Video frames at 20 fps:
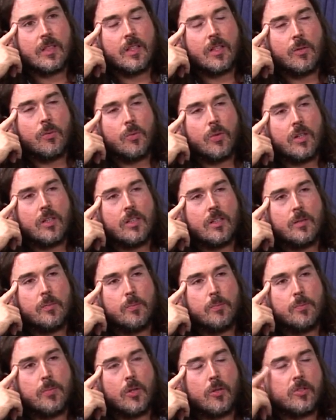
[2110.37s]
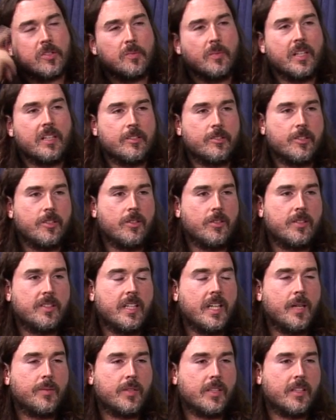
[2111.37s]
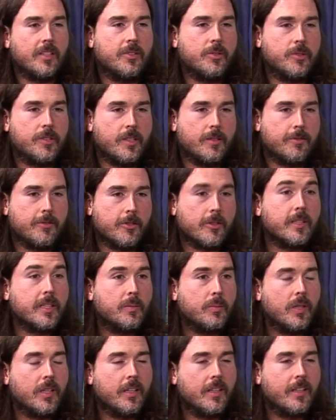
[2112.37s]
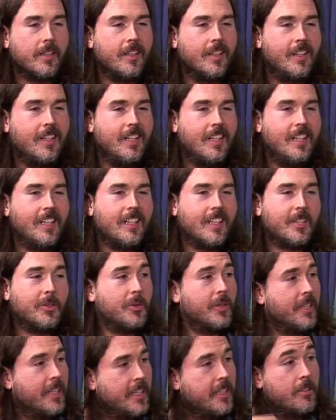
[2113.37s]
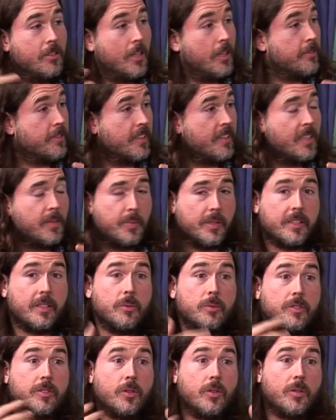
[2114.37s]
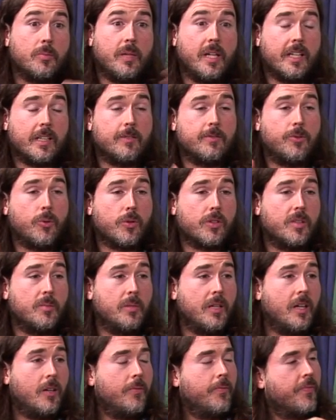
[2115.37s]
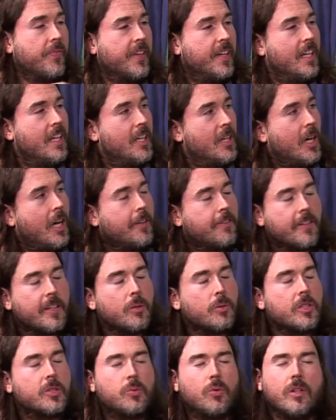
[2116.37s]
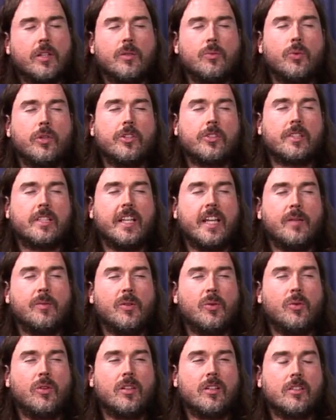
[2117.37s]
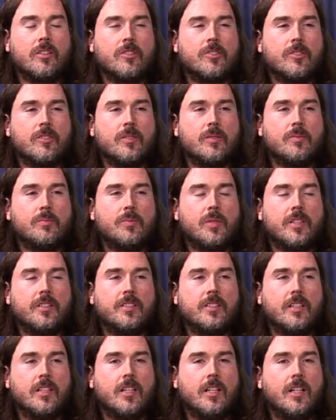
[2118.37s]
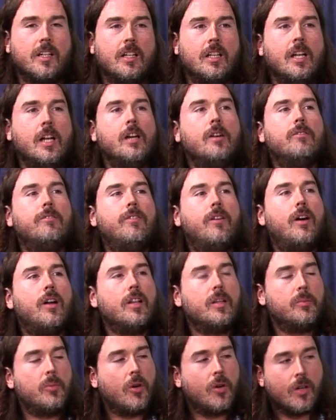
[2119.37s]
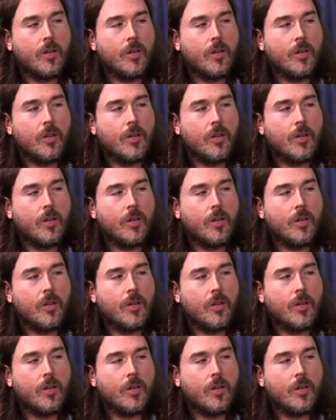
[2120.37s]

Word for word: one of the postmen I see all the time because I do stuff for eBay. Mm-hmm. Like, he loves the Olympics. He was going back and forth about, yeah. I forget which one weird game it was, but uh, volleyball